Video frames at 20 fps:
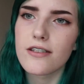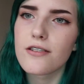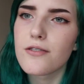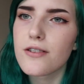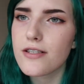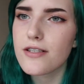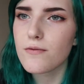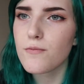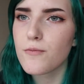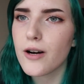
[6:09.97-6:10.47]
The
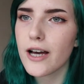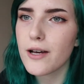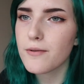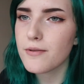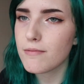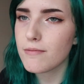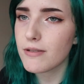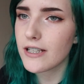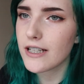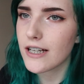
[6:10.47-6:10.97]
reason why
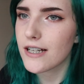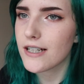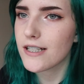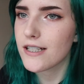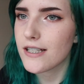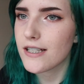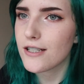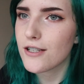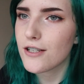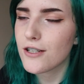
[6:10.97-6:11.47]
was
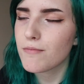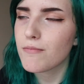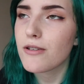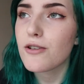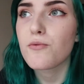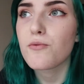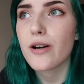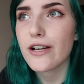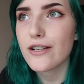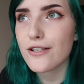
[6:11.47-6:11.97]
because it took me
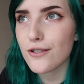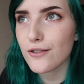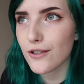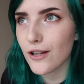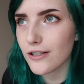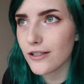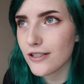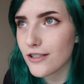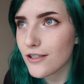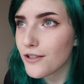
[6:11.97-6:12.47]
way too
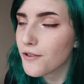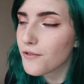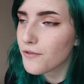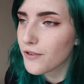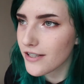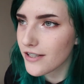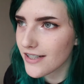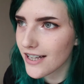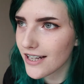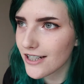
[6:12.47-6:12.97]
long to do the
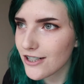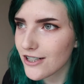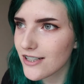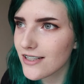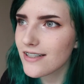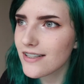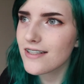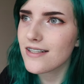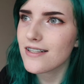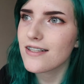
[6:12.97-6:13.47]
front
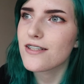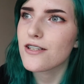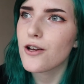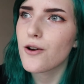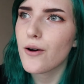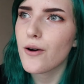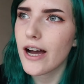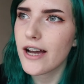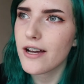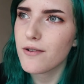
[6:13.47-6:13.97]
sections,
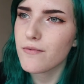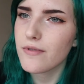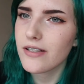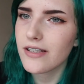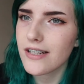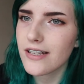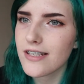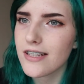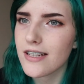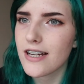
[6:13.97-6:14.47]
so I
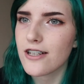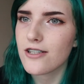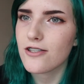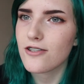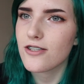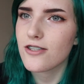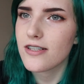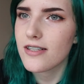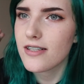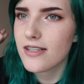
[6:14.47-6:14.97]
realized that I
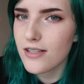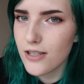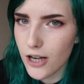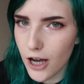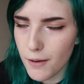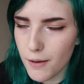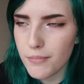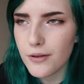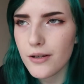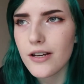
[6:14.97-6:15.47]
should just
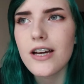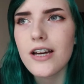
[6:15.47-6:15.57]
stop,